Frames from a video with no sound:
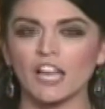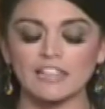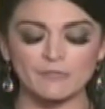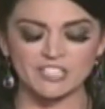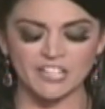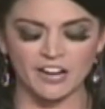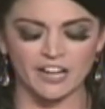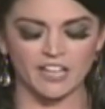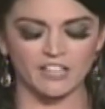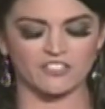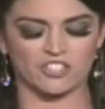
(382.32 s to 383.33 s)
a
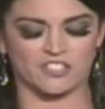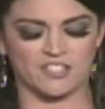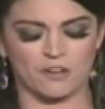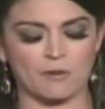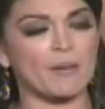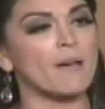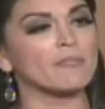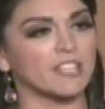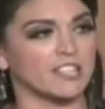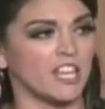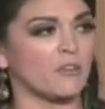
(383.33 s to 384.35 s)
libertarian is just a
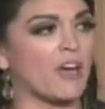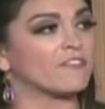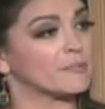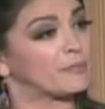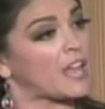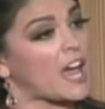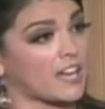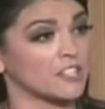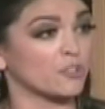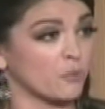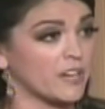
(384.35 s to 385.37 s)
Republican that you have to block
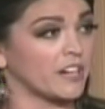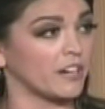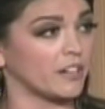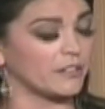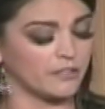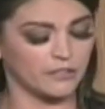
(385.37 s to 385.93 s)
on Twitter.